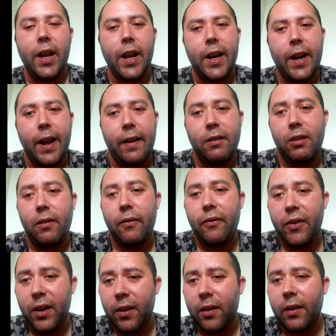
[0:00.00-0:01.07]
and how you
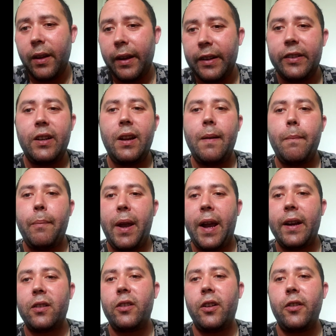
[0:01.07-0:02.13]
feel has an
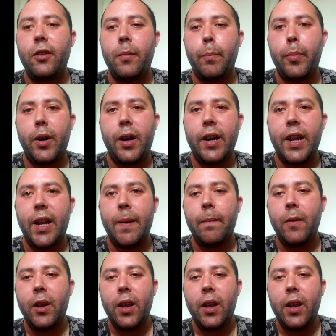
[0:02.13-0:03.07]
impact on your body.